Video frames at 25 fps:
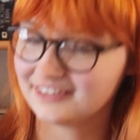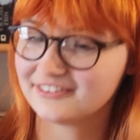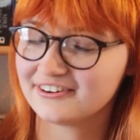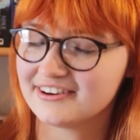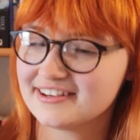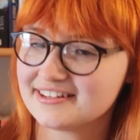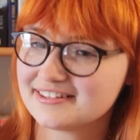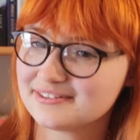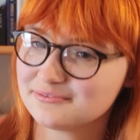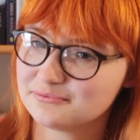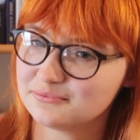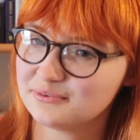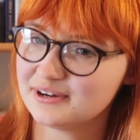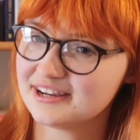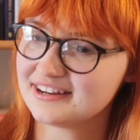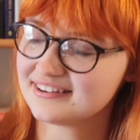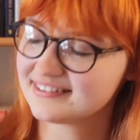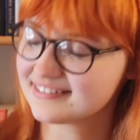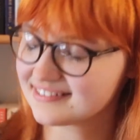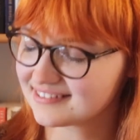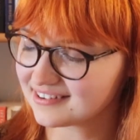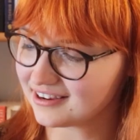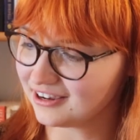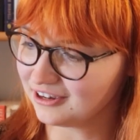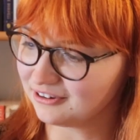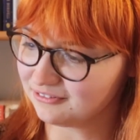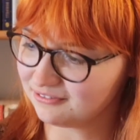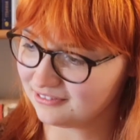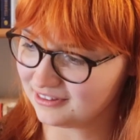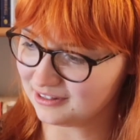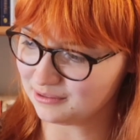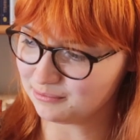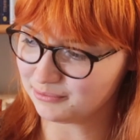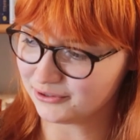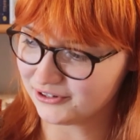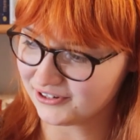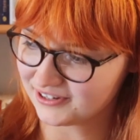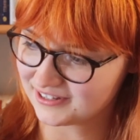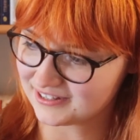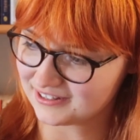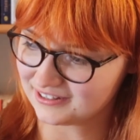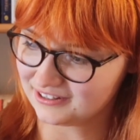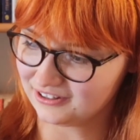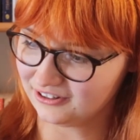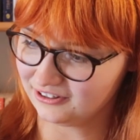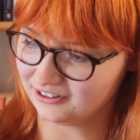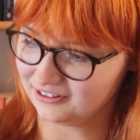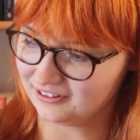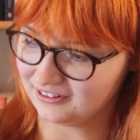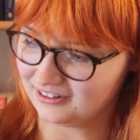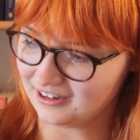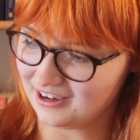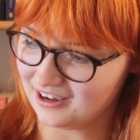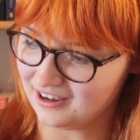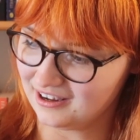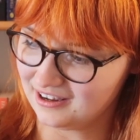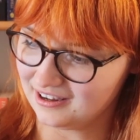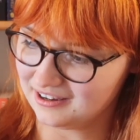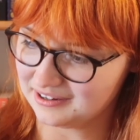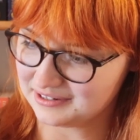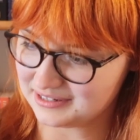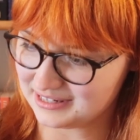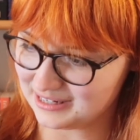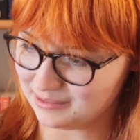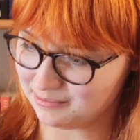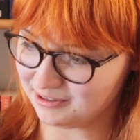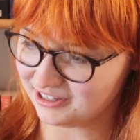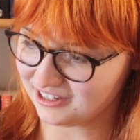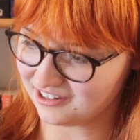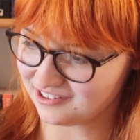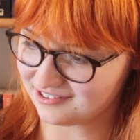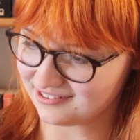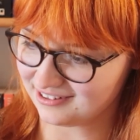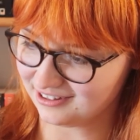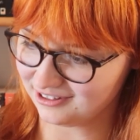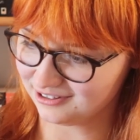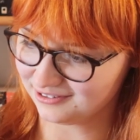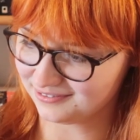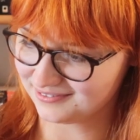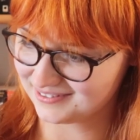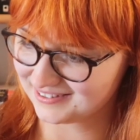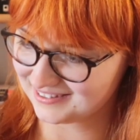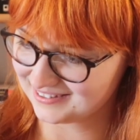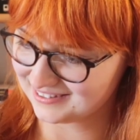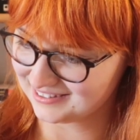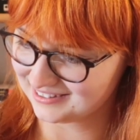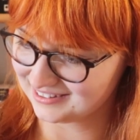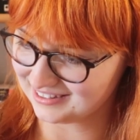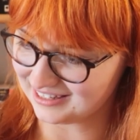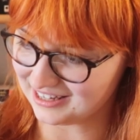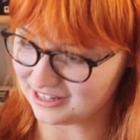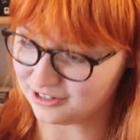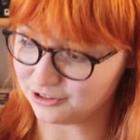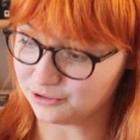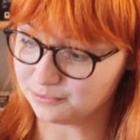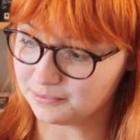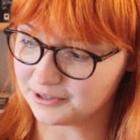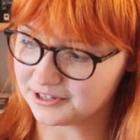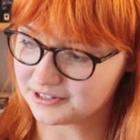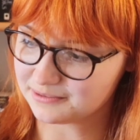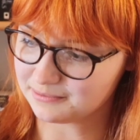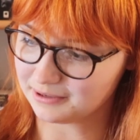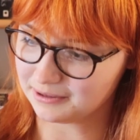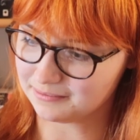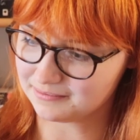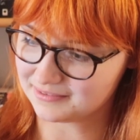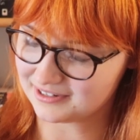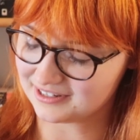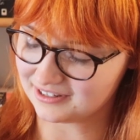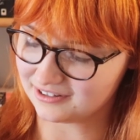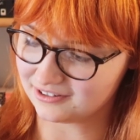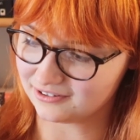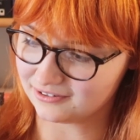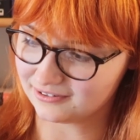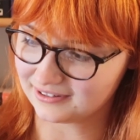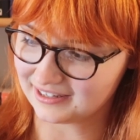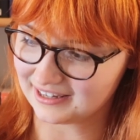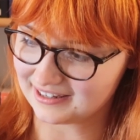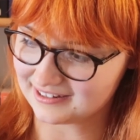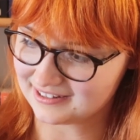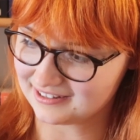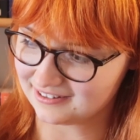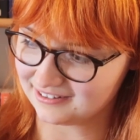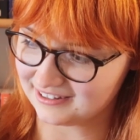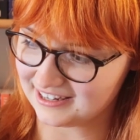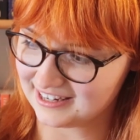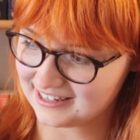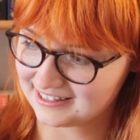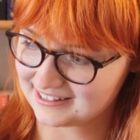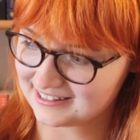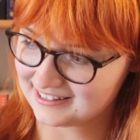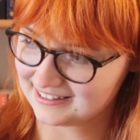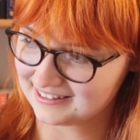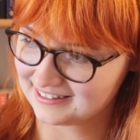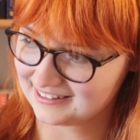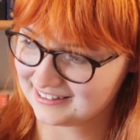Chris, which of the books on our TBR shelves are you most pumped to get to next?